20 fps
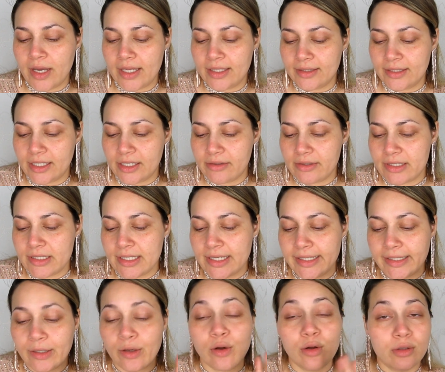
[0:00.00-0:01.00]
and there's
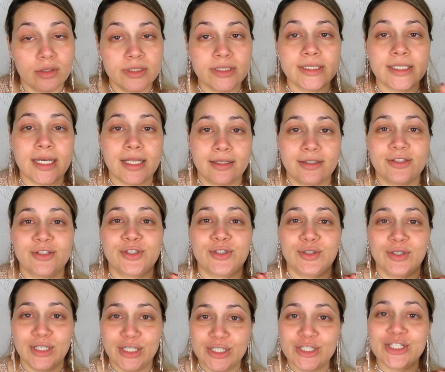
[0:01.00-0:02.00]
like all the colors you
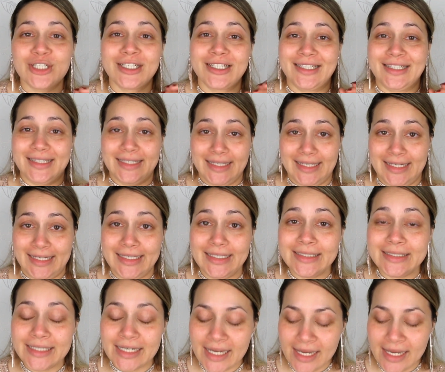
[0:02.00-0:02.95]
literally need.